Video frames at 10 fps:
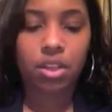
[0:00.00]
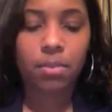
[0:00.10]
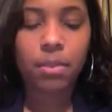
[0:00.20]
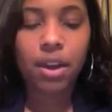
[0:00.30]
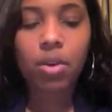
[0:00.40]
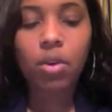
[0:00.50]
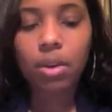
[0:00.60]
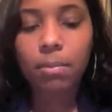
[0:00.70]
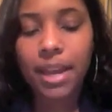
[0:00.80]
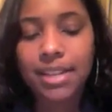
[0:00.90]
Primero
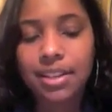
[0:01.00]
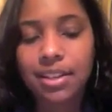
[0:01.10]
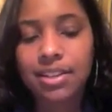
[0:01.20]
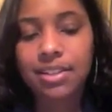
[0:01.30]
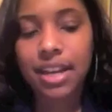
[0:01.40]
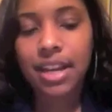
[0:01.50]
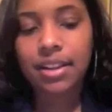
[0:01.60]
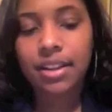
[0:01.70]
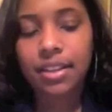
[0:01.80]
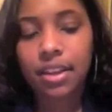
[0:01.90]
Hora basically
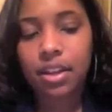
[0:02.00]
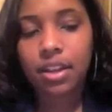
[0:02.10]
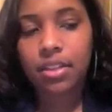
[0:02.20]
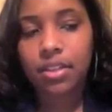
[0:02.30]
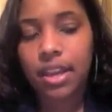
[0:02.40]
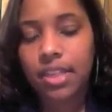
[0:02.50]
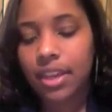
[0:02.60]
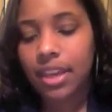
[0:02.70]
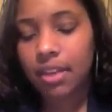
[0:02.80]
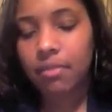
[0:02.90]
said in
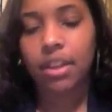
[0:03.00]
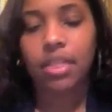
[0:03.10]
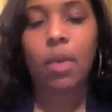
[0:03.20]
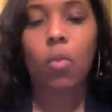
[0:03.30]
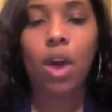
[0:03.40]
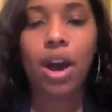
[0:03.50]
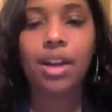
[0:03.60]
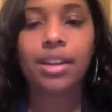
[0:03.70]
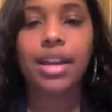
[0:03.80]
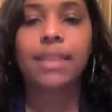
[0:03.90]
the hearing that
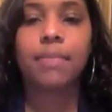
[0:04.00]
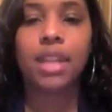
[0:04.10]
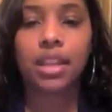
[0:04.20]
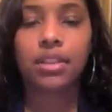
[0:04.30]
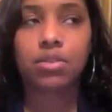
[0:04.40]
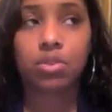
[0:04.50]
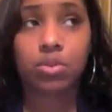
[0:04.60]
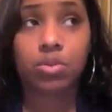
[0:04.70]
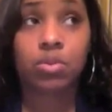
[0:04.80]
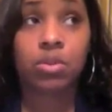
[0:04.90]
Juan admitted
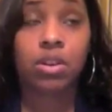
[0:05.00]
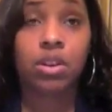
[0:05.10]
to